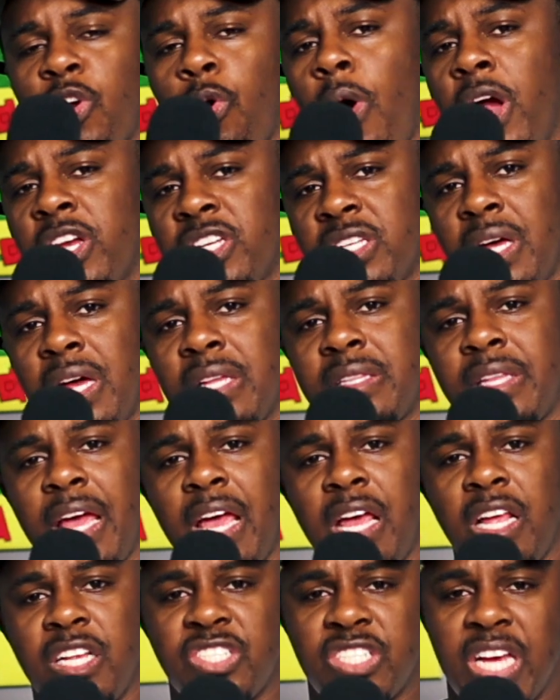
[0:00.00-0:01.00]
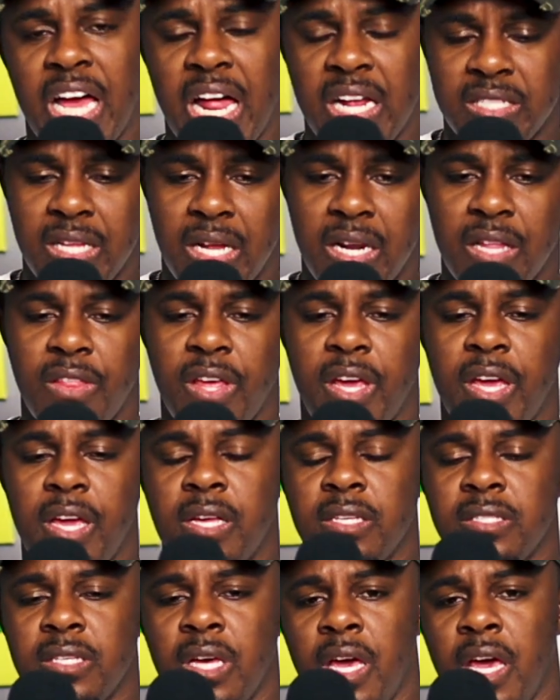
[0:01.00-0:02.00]
to question a lot of things, challenge a lot of
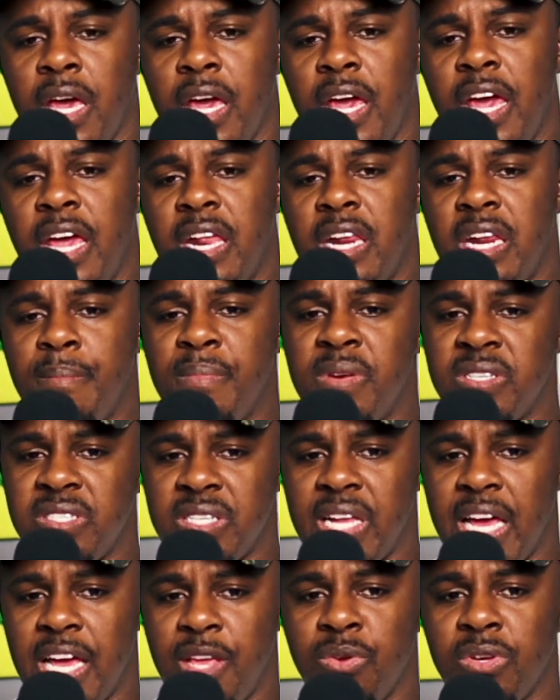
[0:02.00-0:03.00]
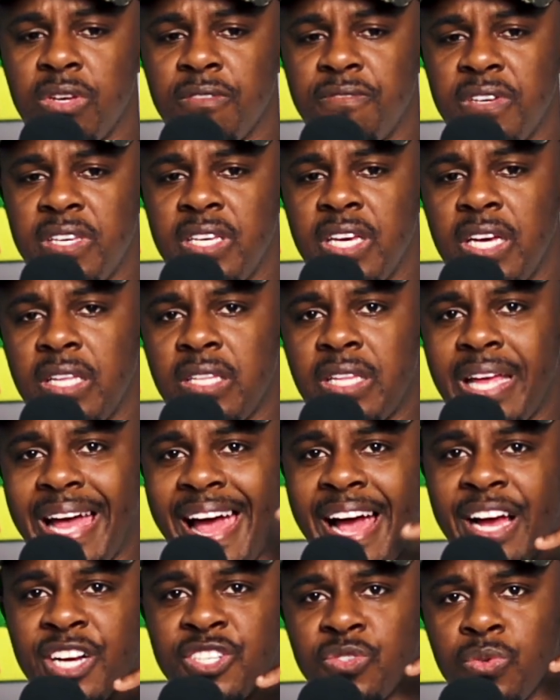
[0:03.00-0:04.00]
things, and in the midst of that, you can forget the
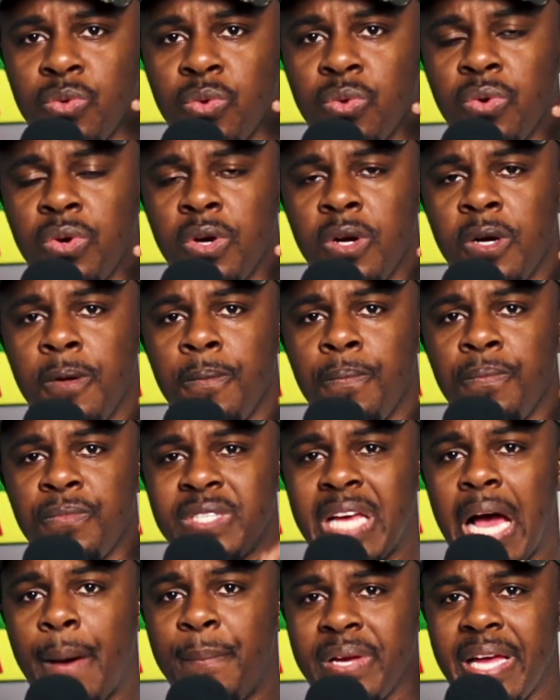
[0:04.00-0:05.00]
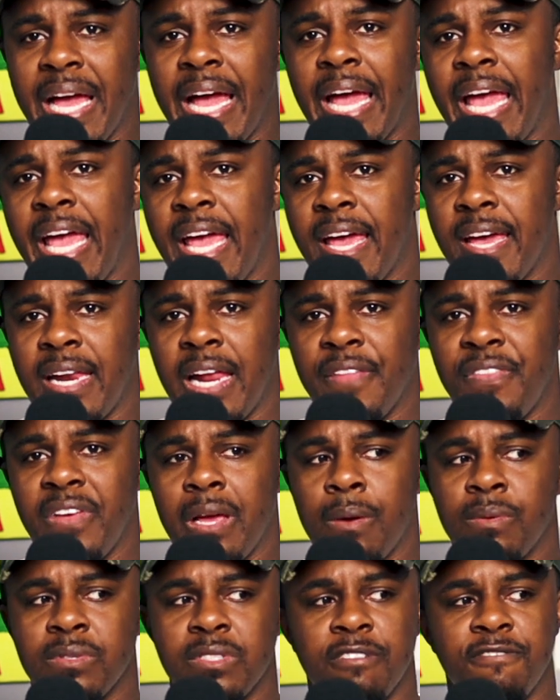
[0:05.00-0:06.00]
actual topic at hand. I
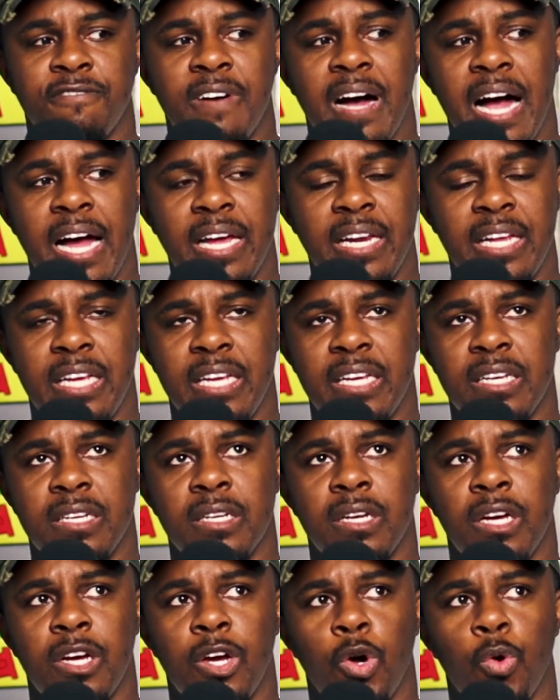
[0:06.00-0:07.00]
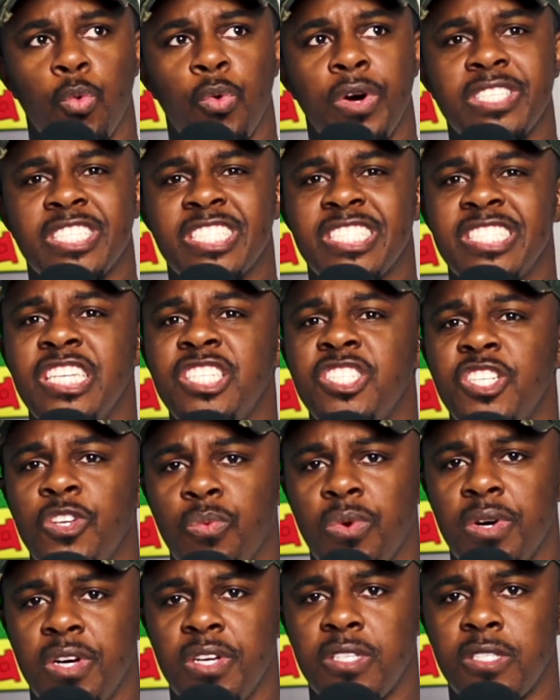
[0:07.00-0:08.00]
think it was defining what snitching
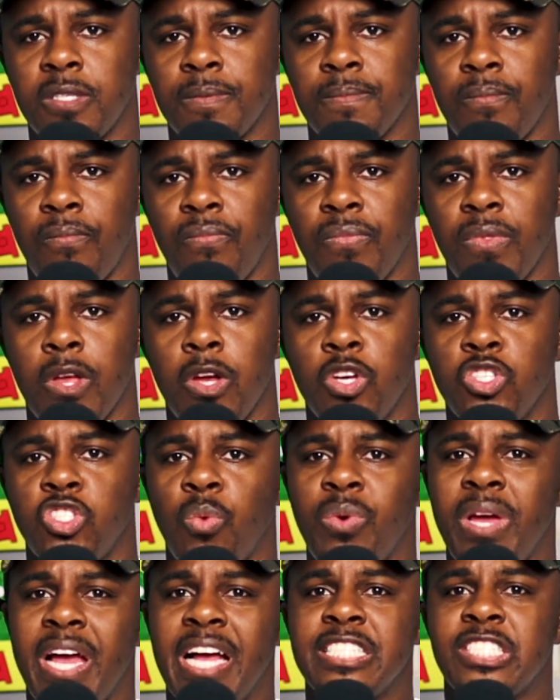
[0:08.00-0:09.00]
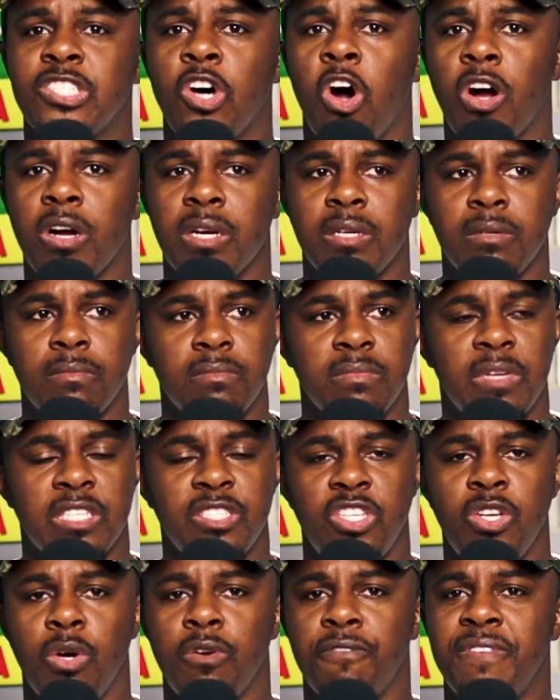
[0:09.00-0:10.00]
was. So we had talked. Next
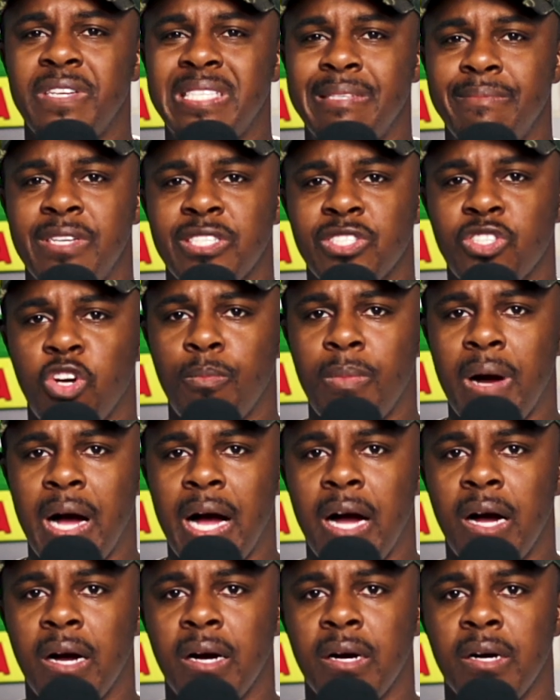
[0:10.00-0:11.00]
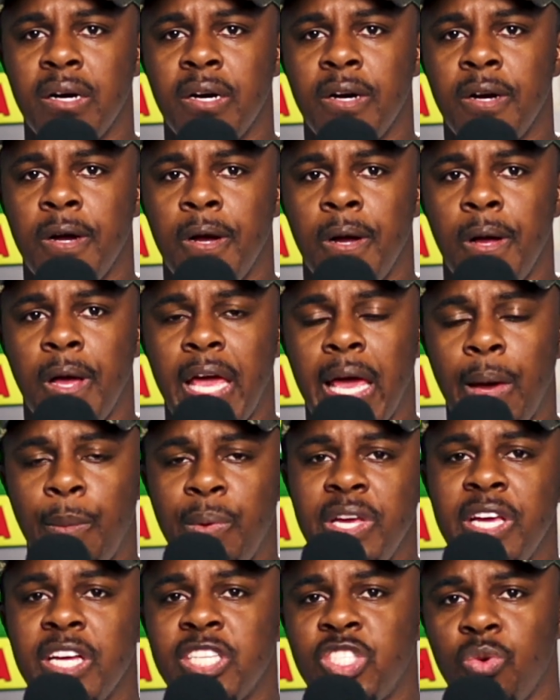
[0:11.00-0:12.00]
thing you know, 15 minutes go by, and
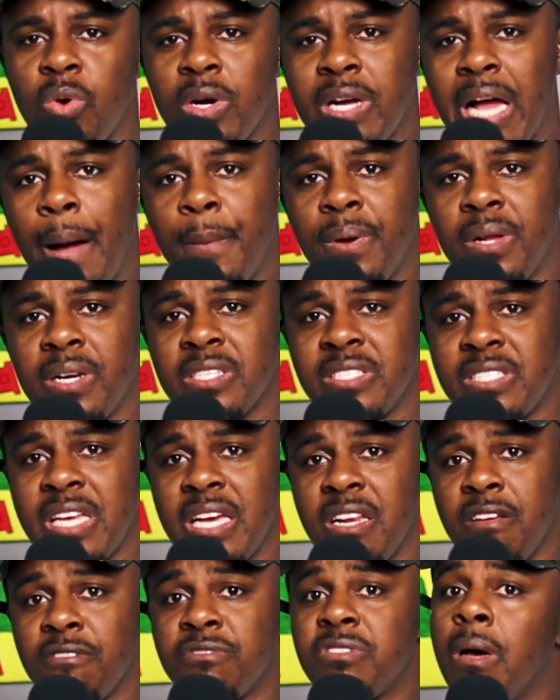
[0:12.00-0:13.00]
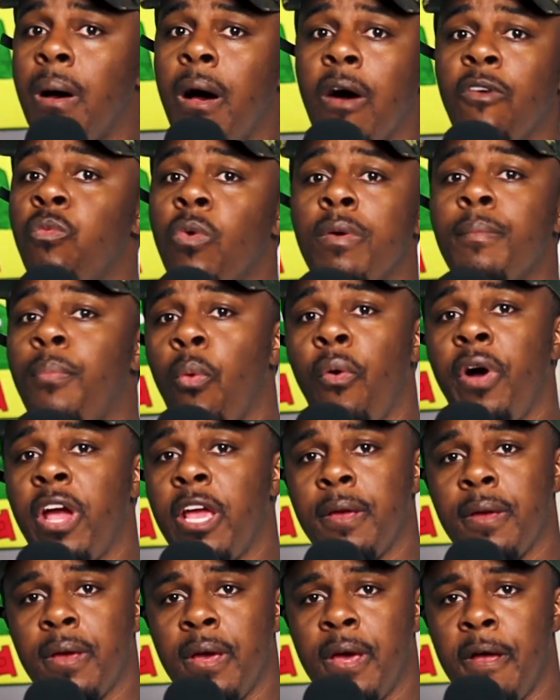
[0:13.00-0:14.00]
we get to a common understanding of some of one
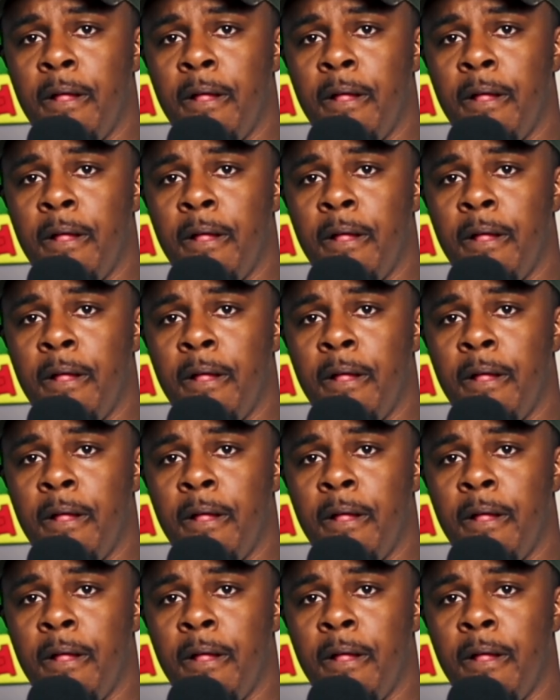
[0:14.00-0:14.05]
point,